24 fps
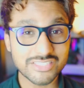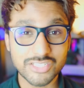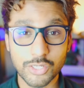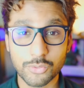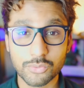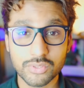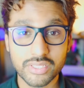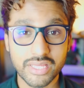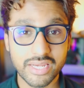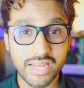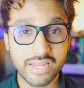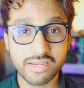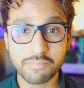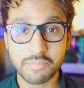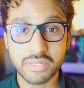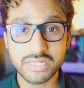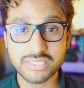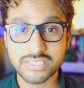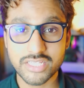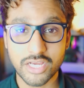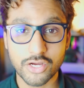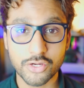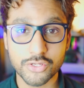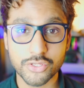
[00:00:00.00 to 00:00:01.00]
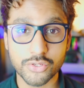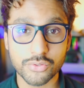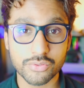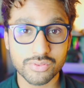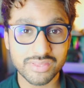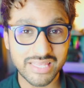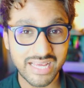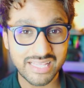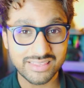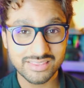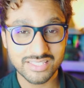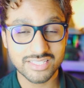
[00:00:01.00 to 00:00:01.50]
Don't let anybody tell you
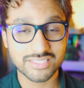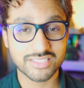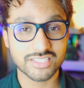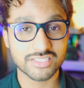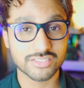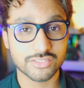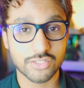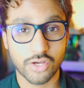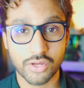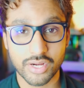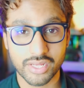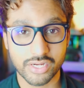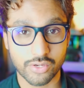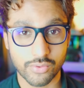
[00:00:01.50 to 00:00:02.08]
that this is not a